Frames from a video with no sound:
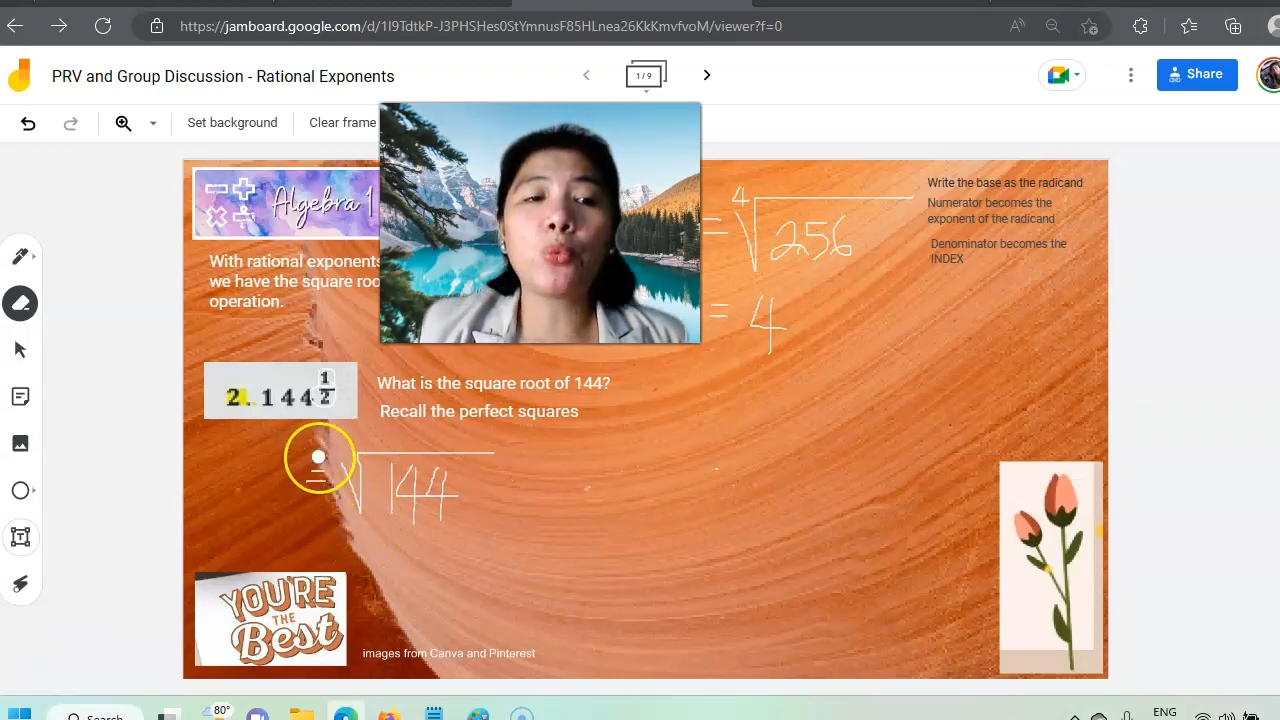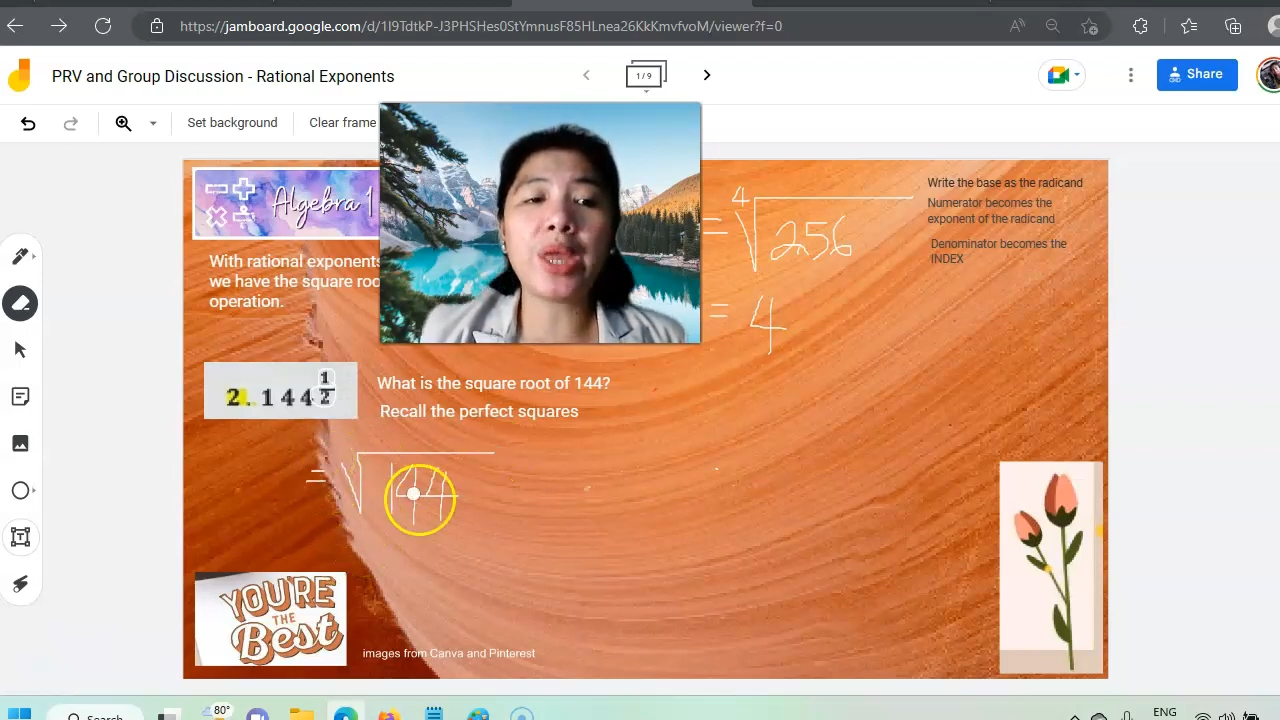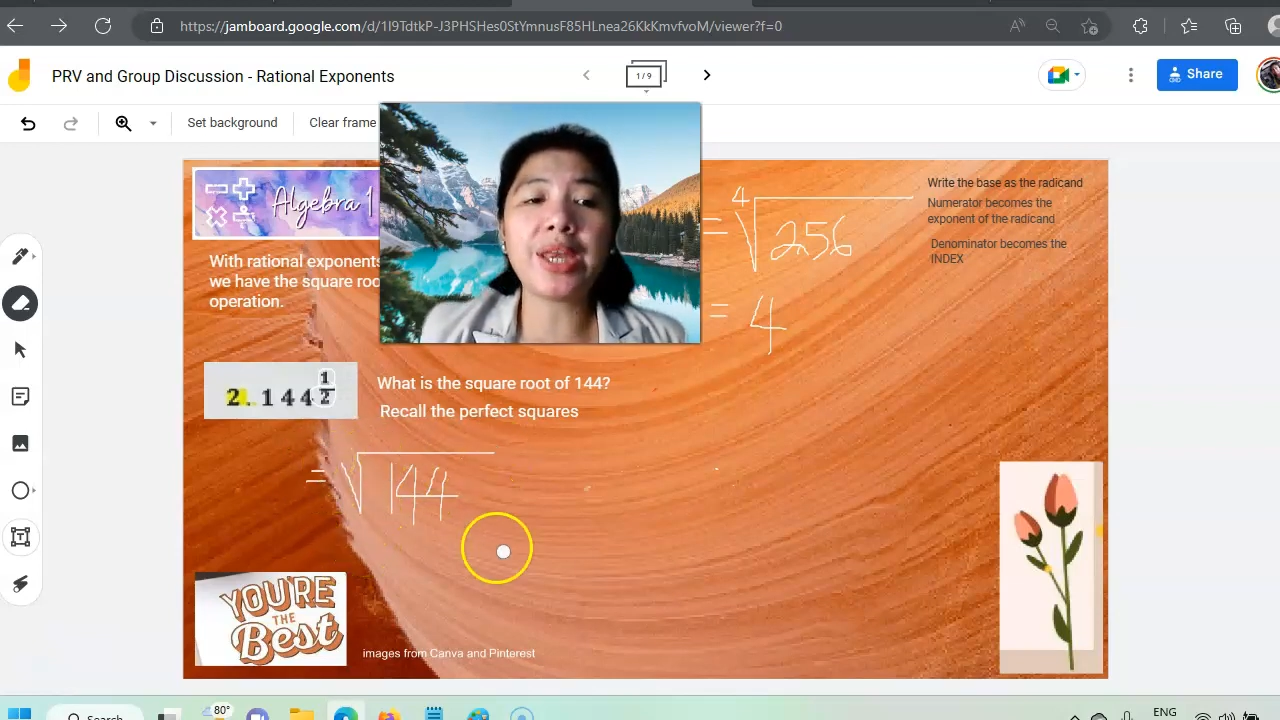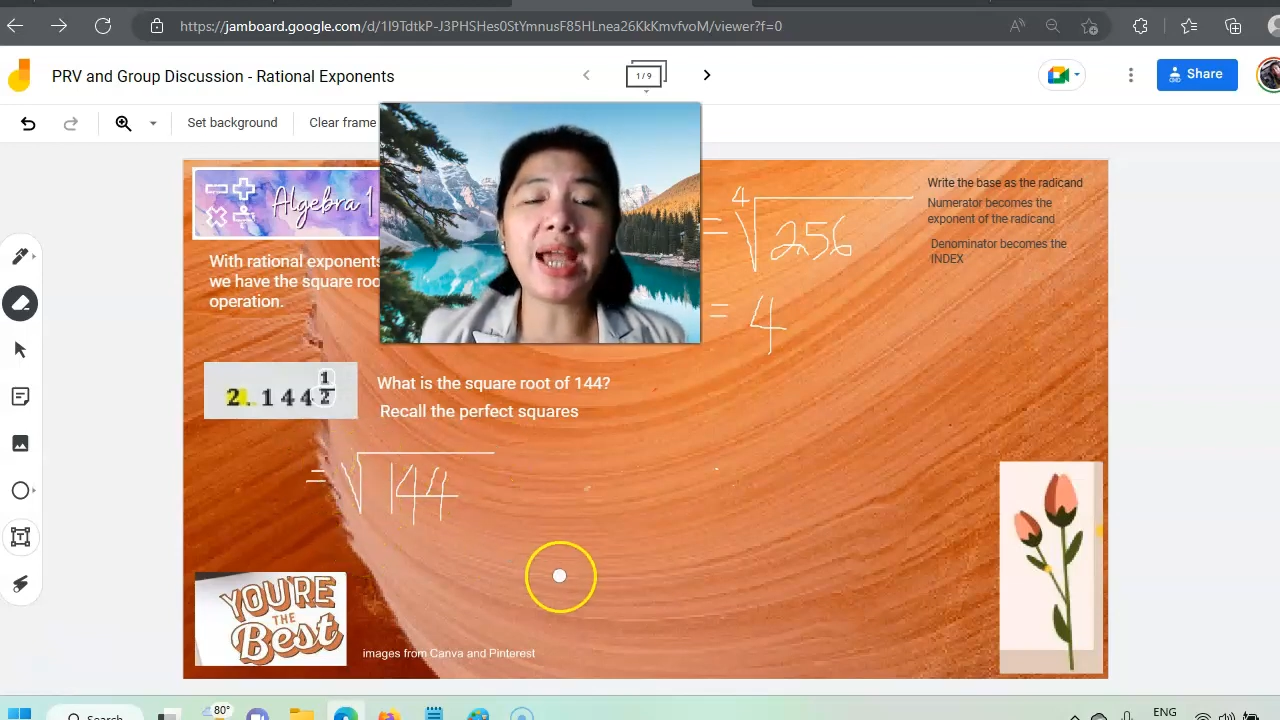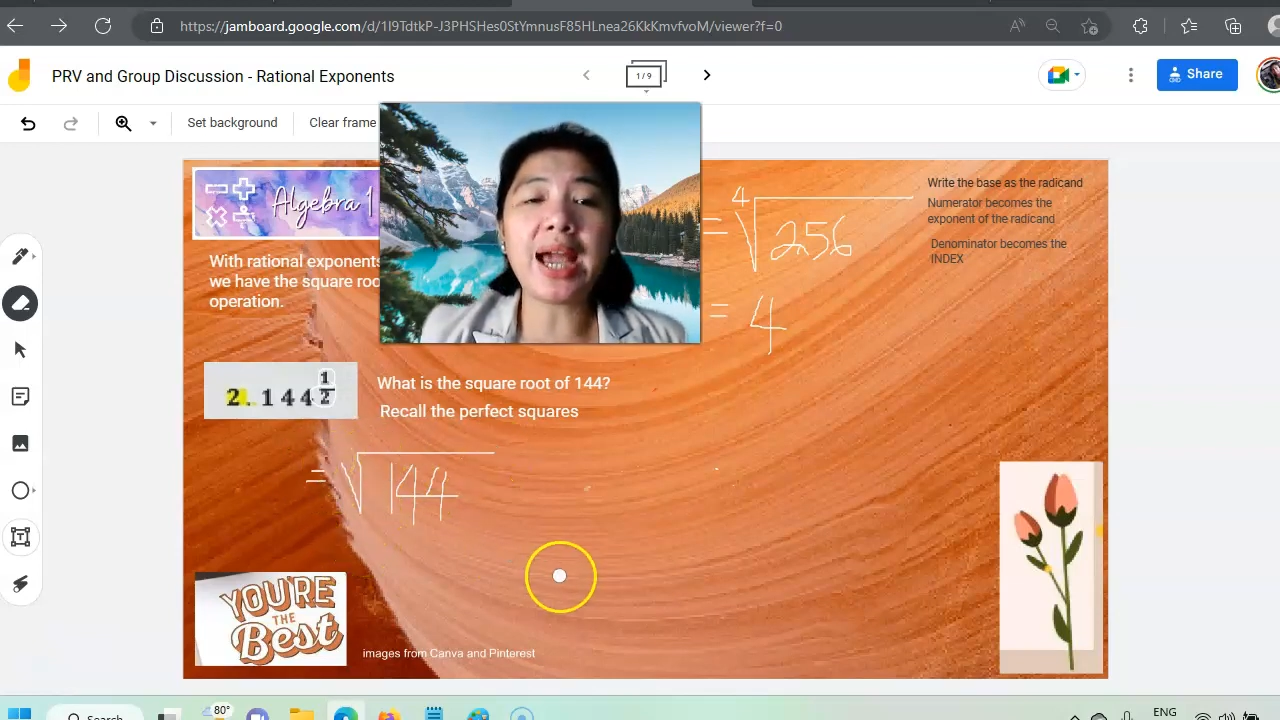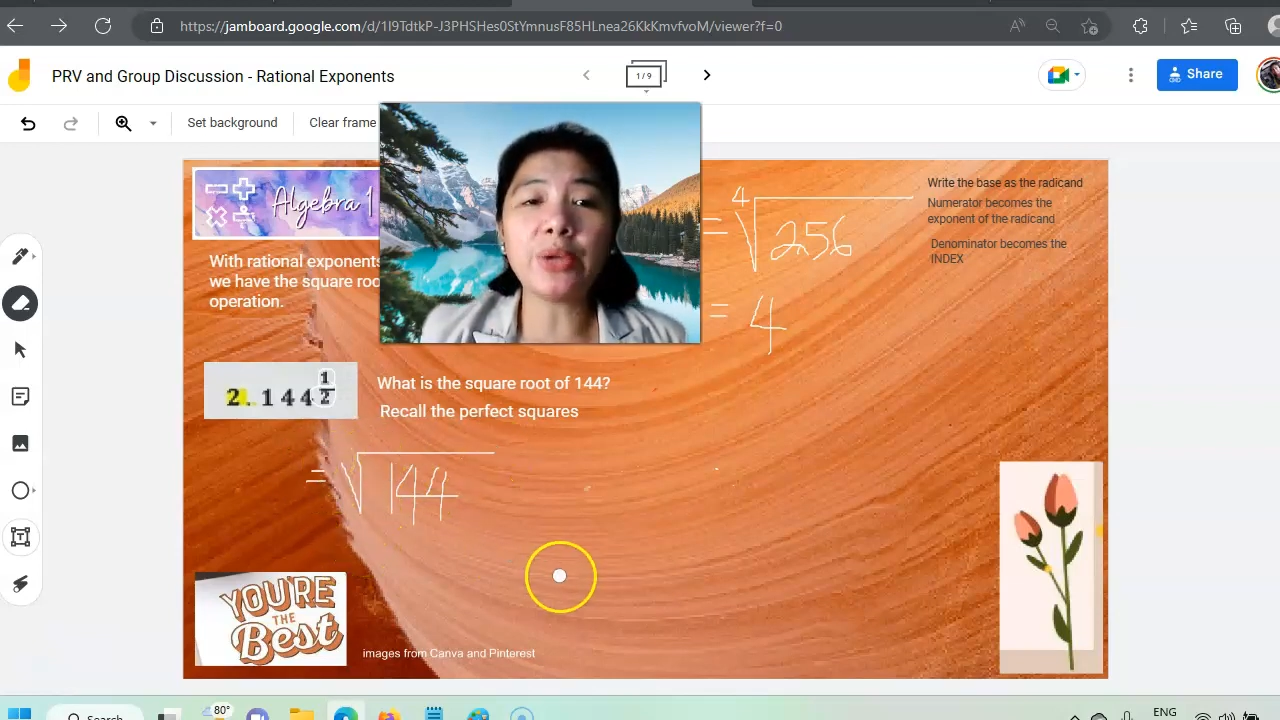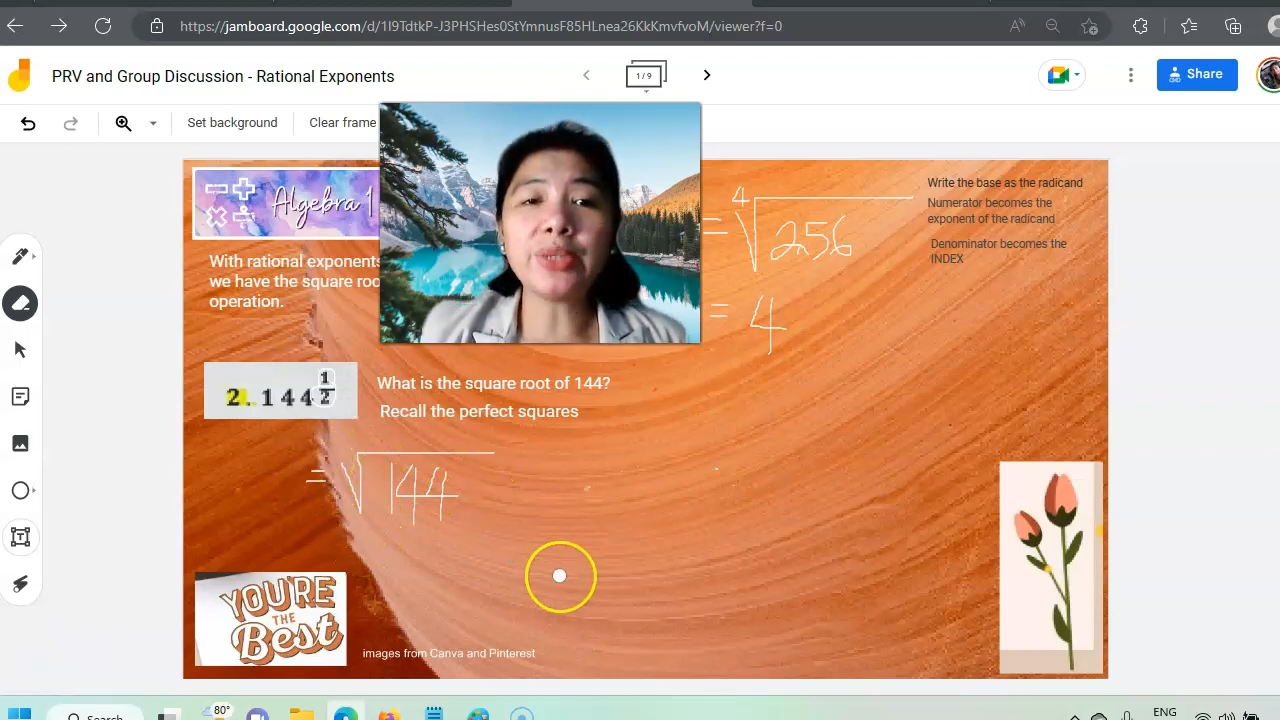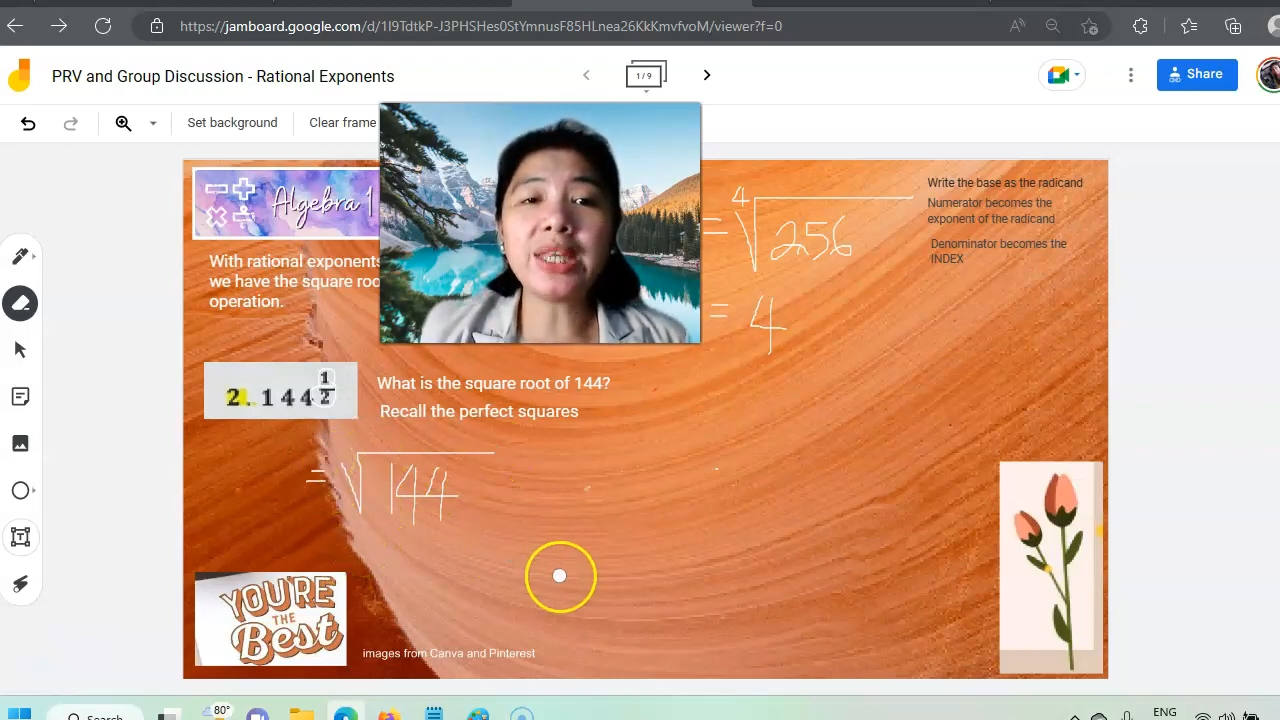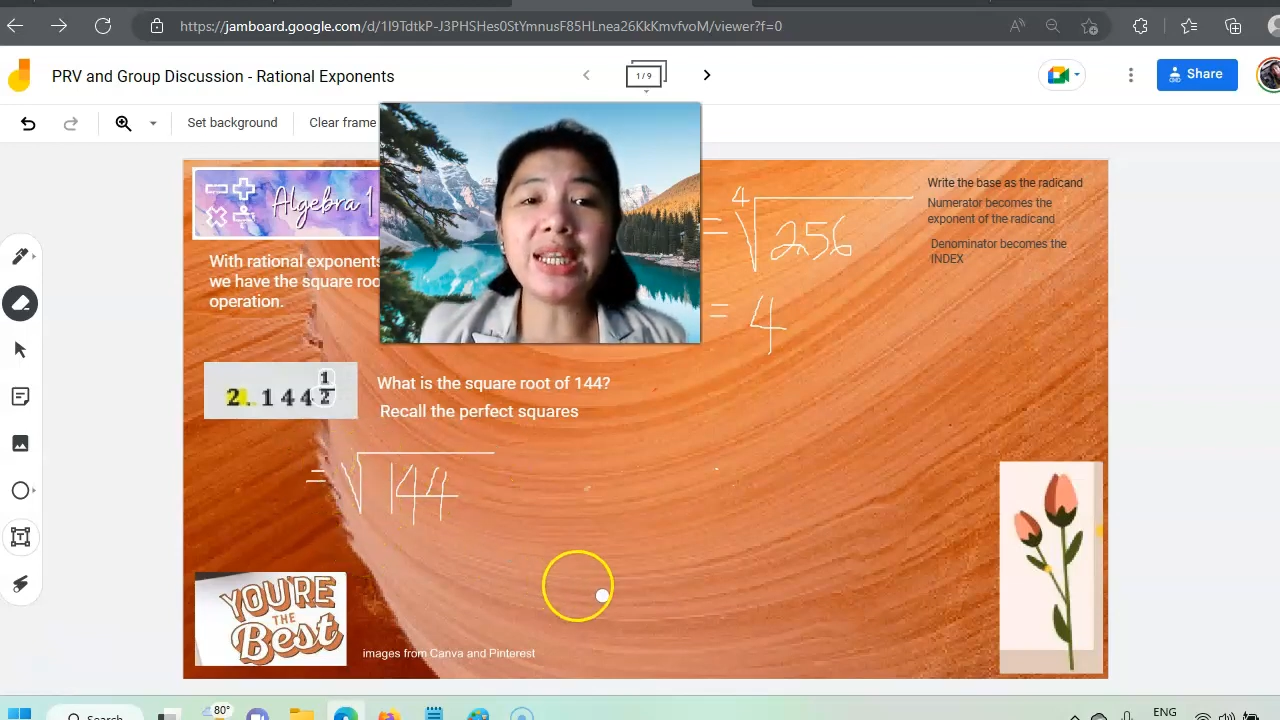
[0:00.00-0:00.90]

without an